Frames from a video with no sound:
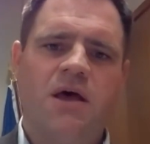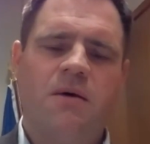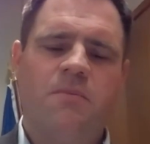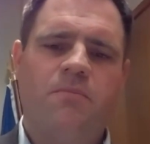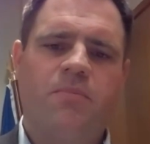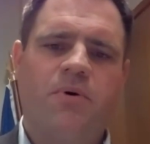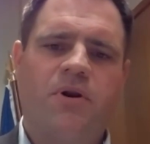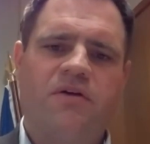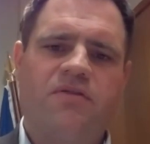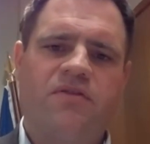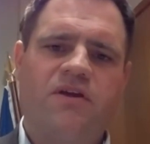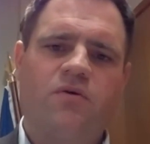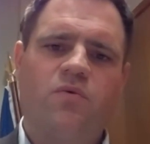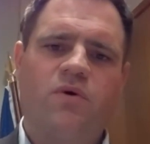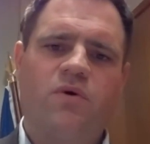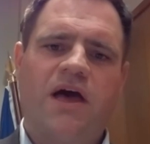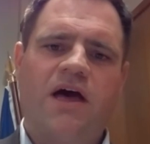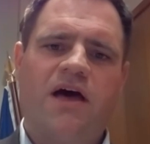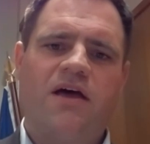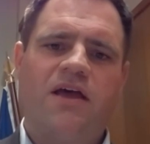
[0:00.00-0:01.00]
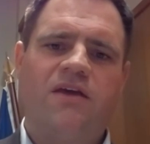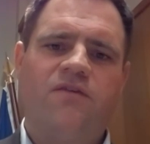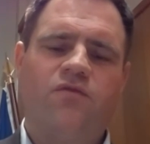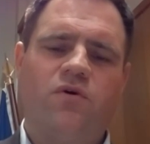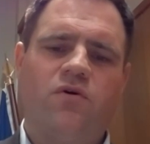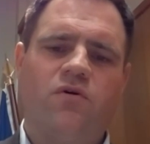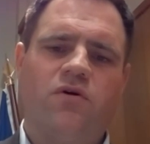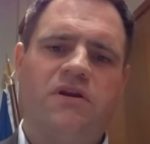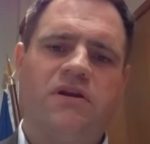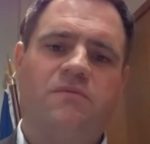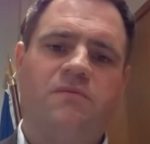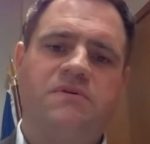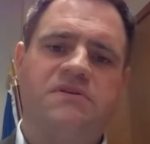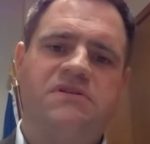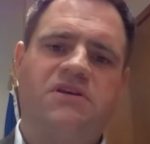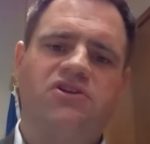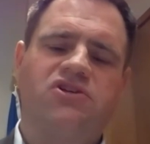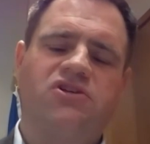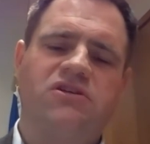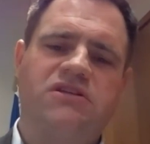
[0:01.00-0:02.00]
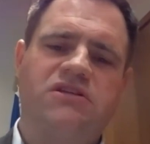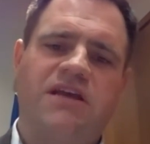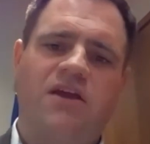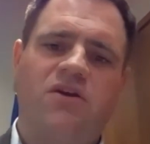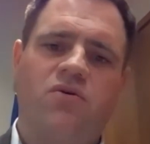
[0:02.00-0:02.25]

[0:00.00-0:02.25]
But I think if we were in a position to get